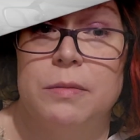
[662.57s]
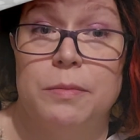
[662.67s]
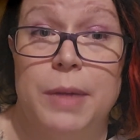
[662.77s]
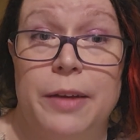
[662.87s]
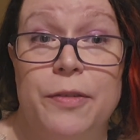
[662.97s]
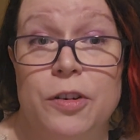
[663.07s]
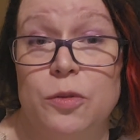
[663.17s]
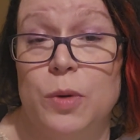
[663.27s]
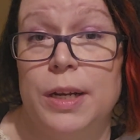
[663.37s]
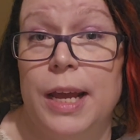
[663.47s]
My
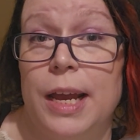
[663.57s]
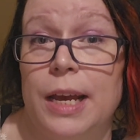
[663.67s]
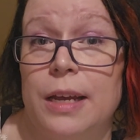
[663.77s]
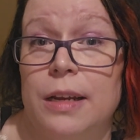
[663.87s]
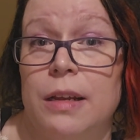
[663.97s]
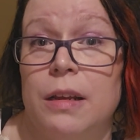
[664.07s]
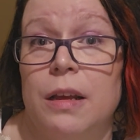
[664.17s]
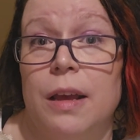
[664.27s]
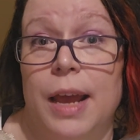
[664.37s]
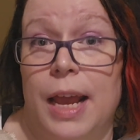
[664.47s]
first one had
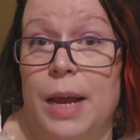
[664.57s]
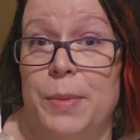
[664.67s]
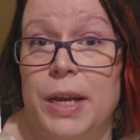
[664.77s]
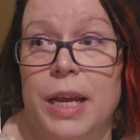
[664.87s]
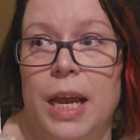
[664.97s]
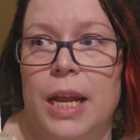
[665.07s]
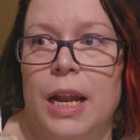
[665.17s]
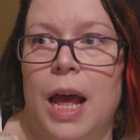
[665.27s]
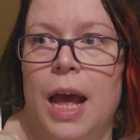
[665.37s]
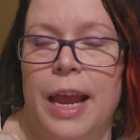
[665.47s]
a hammock, and
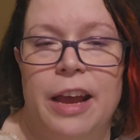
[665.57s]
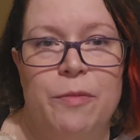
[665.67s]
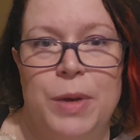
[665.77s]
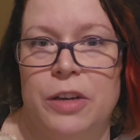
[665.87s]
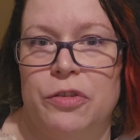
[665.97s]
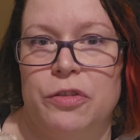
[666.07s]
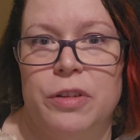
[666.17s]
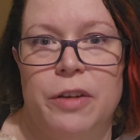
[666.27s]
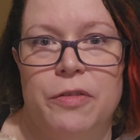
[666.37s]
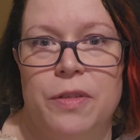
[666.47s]
I have pictures
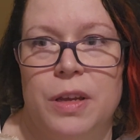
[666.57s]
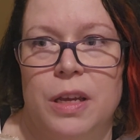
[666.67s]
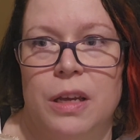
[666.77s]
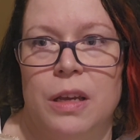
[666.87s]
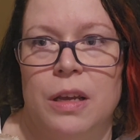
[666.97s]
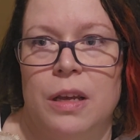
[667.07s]
of the